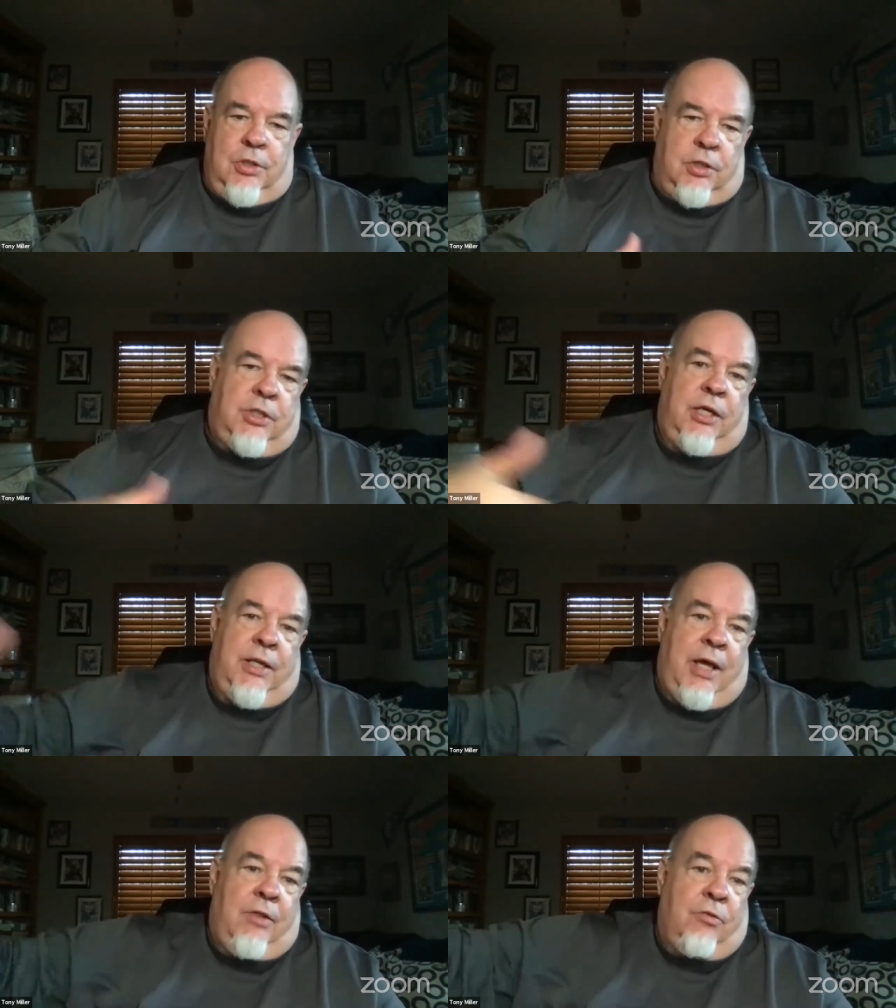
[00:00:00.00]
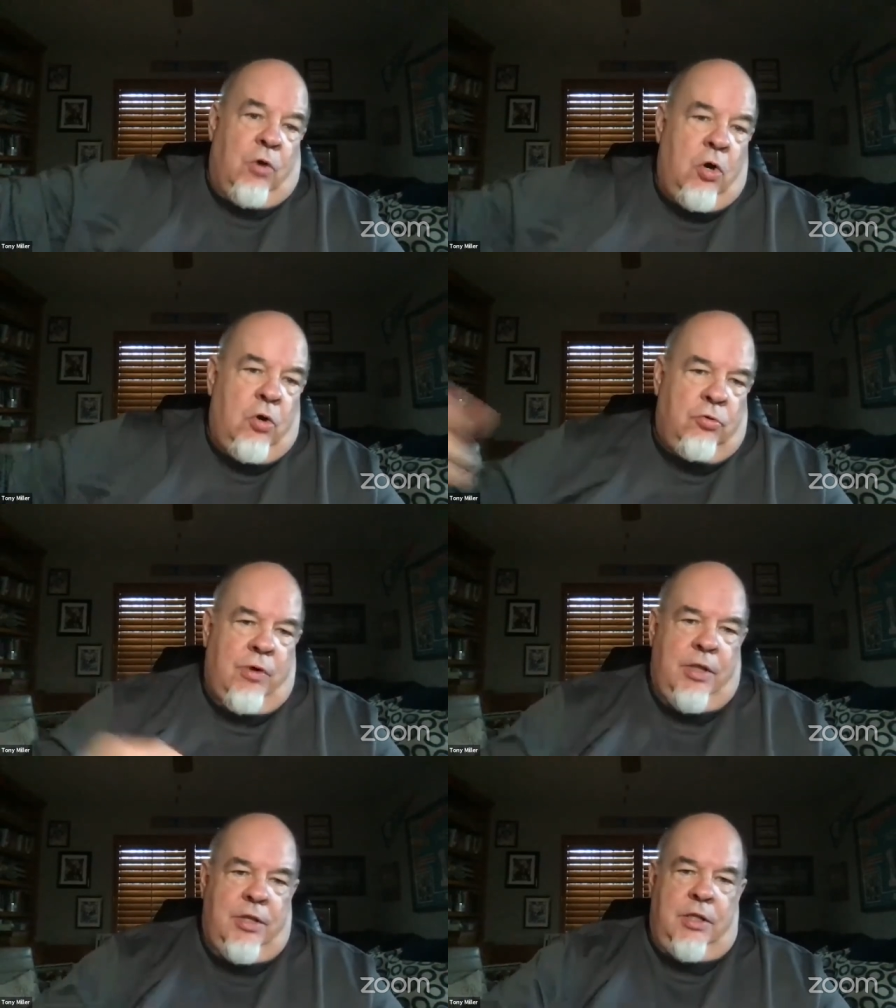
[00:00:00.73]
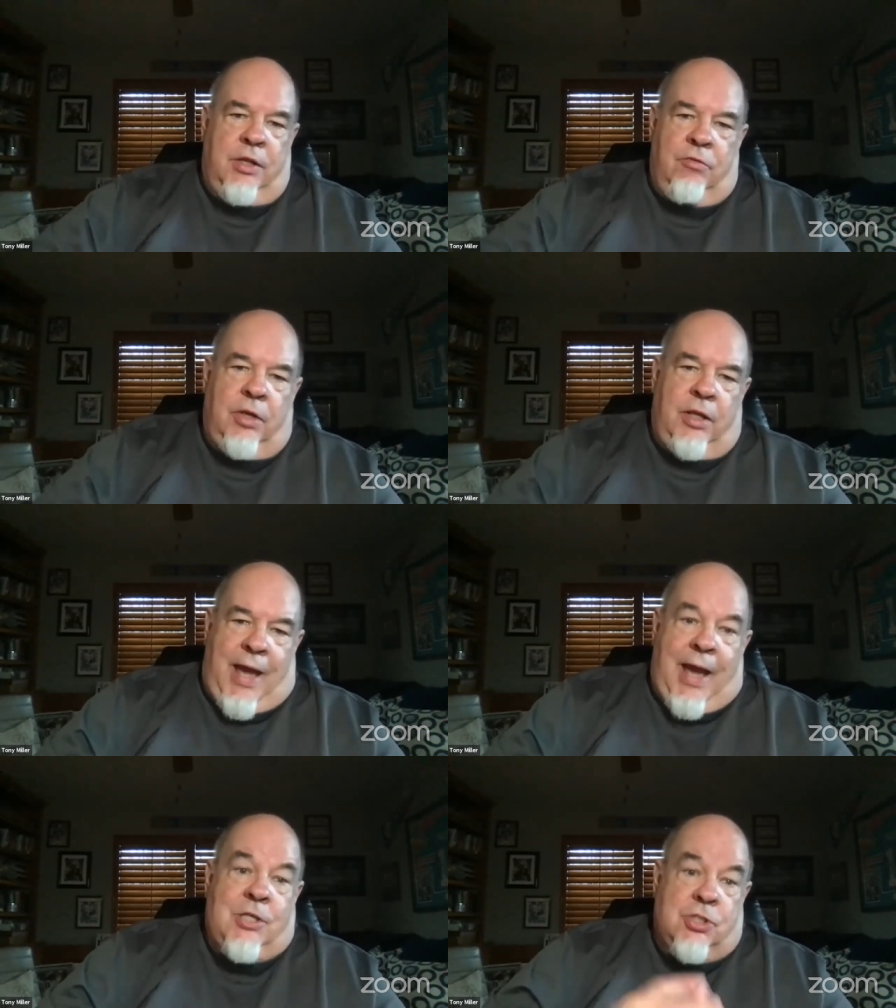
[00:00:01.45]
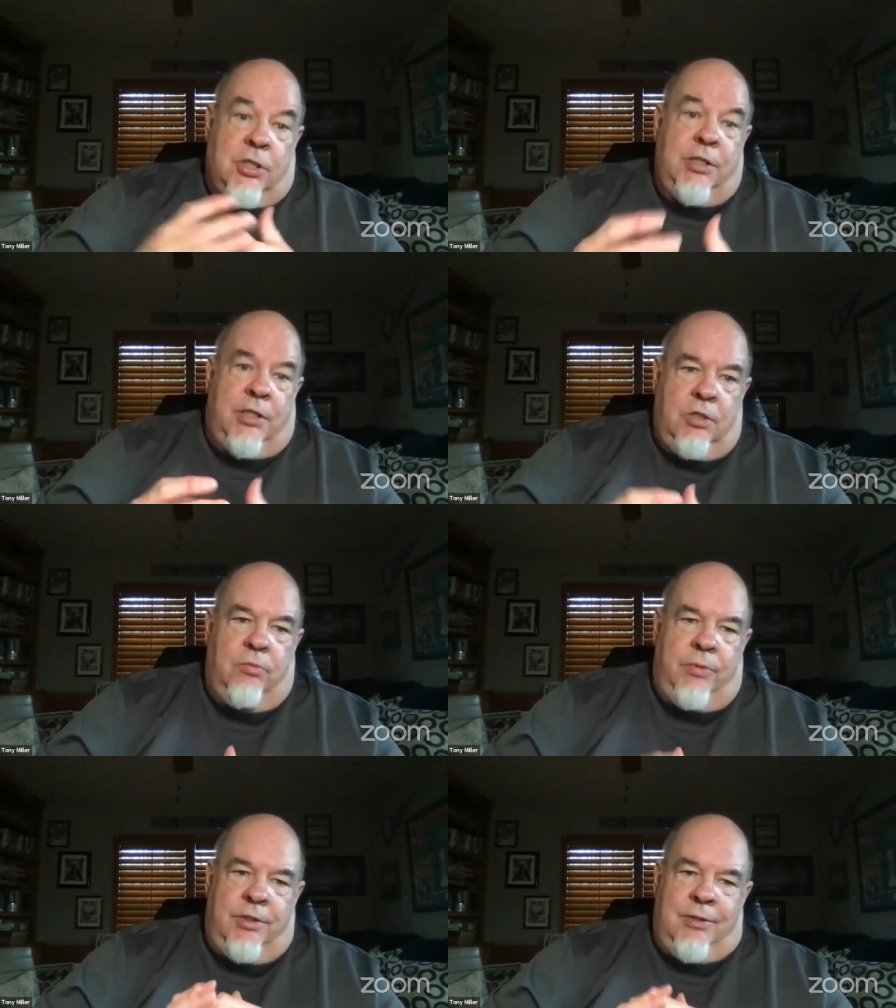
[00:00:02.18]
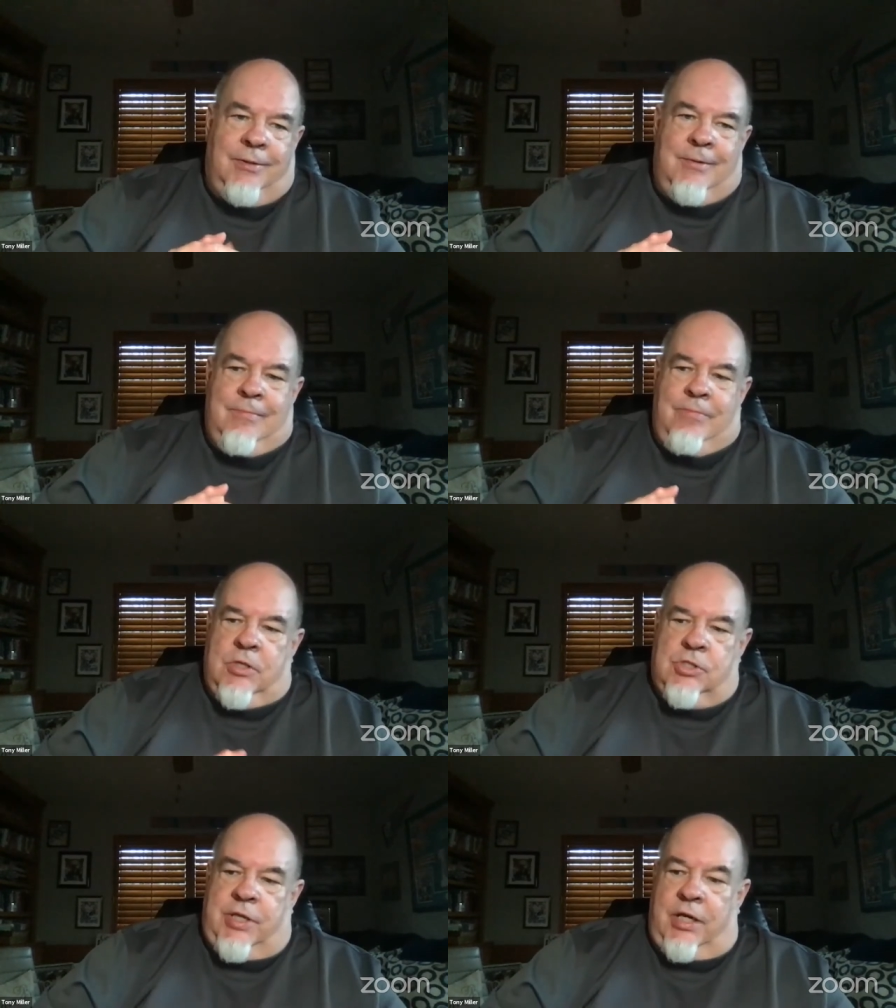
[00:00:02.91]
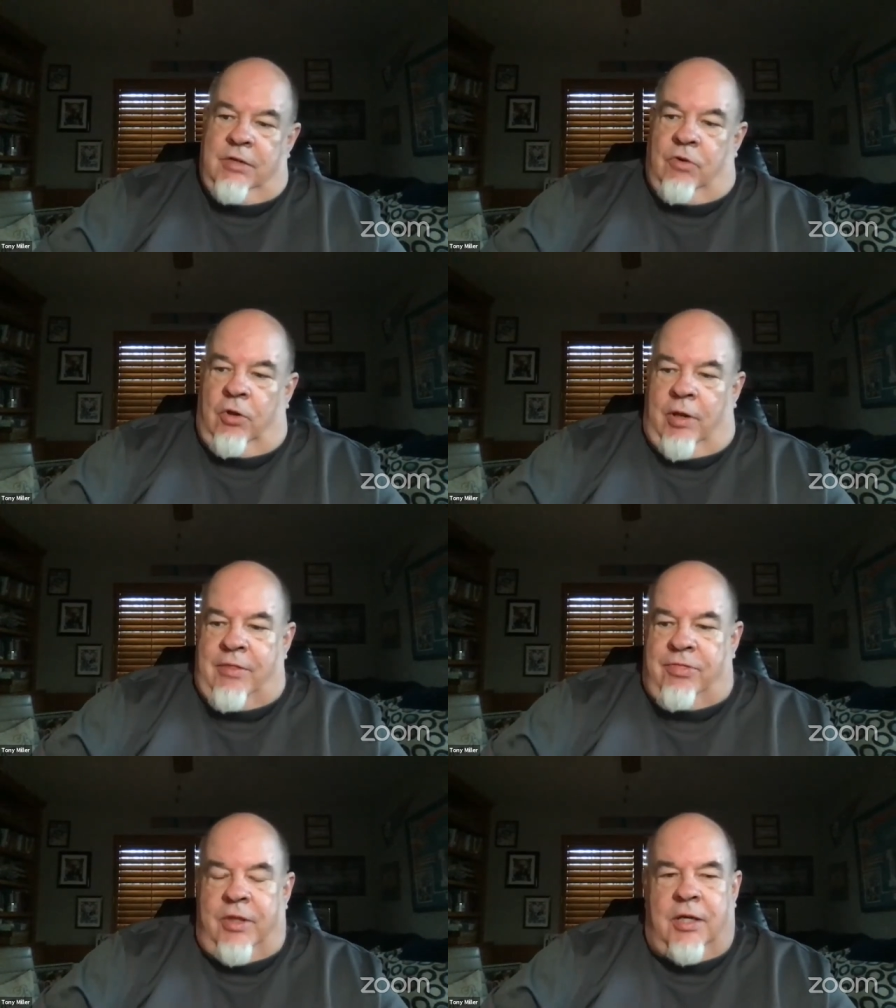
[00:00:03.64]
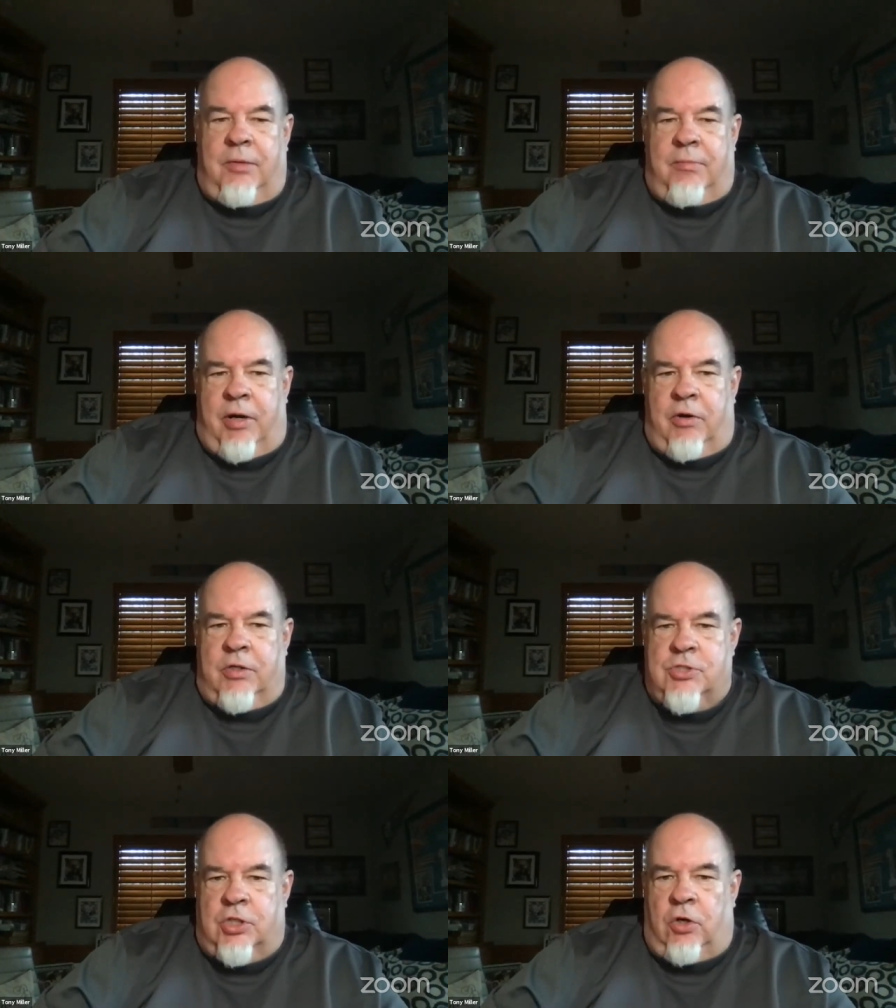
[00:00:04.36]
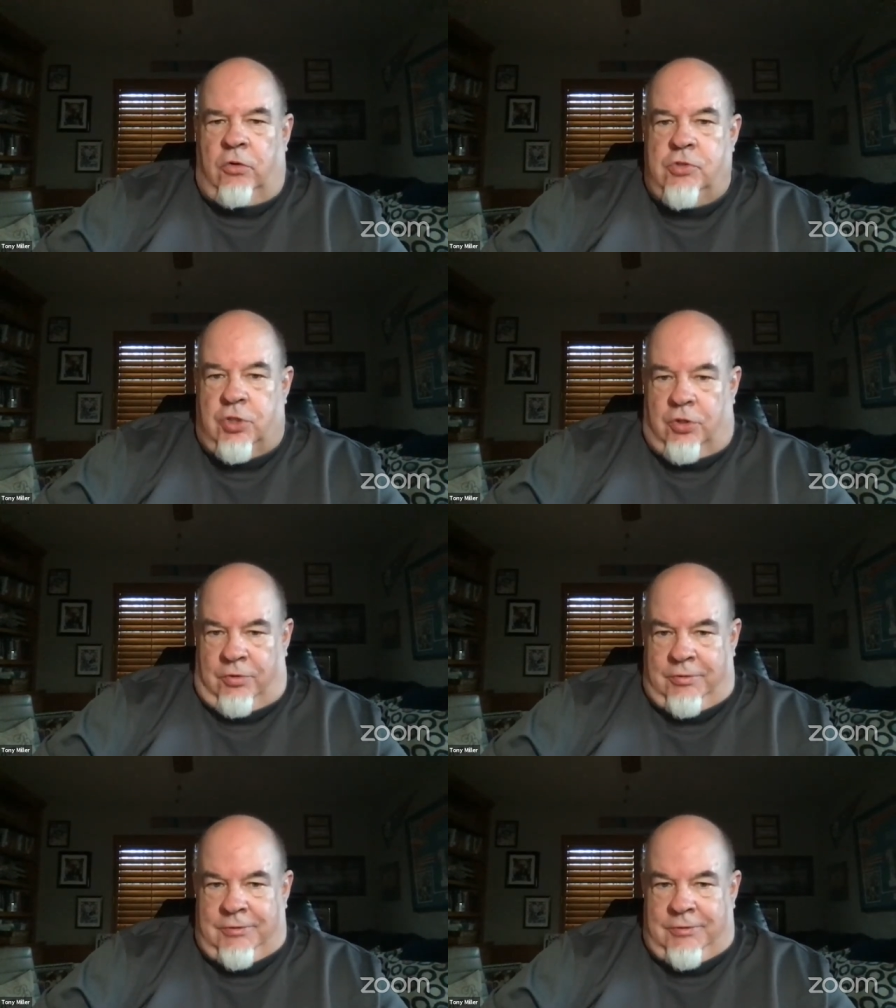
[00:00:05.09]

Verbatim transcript: uh, kick down the road rather than really actually deal with. Second of all, I think America's a culture.